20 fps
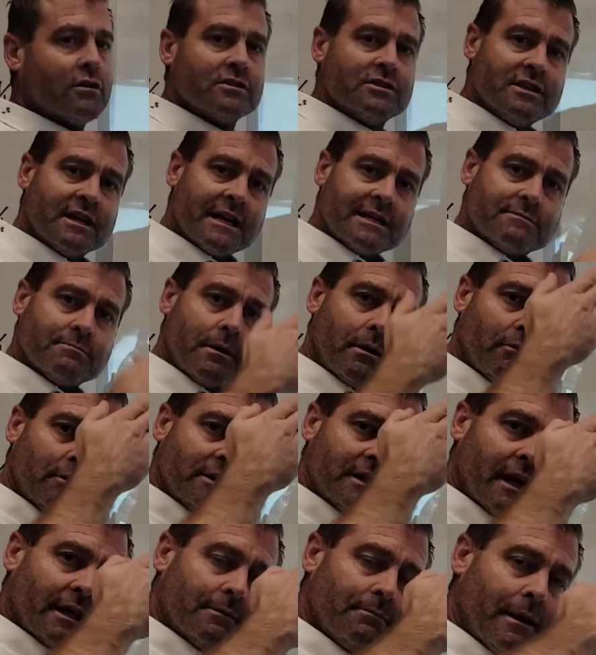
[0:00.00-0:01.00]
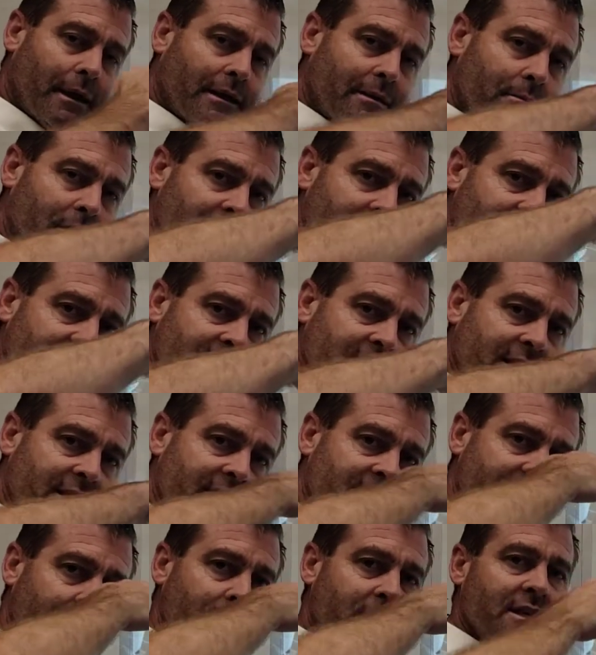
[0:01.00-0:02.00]
So you guys remember we talked about the meniscus.
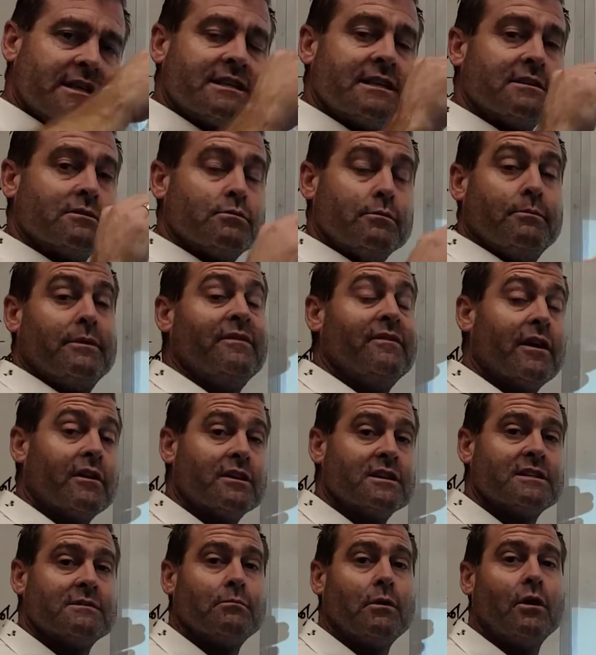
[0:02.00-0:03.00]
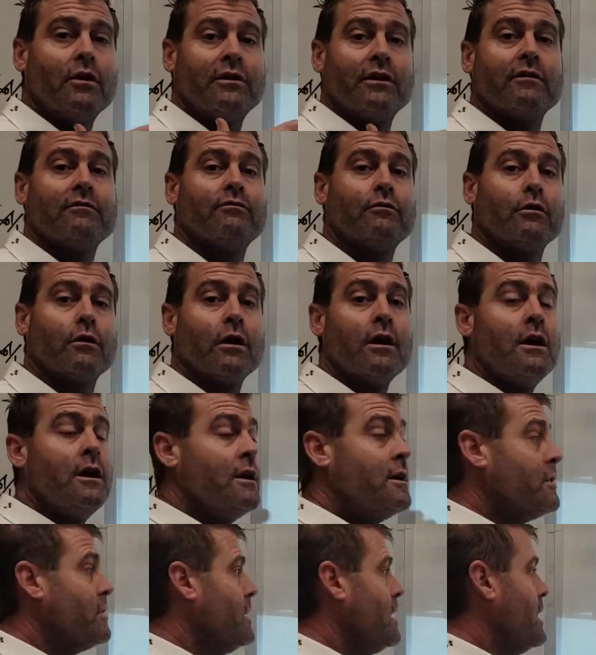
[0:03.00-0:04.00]
The meniscus would be very small, and therefore
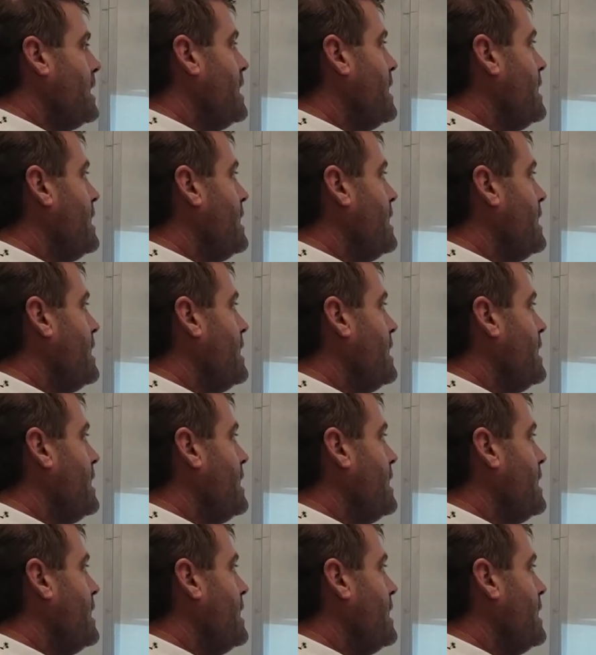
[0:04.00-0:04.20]
the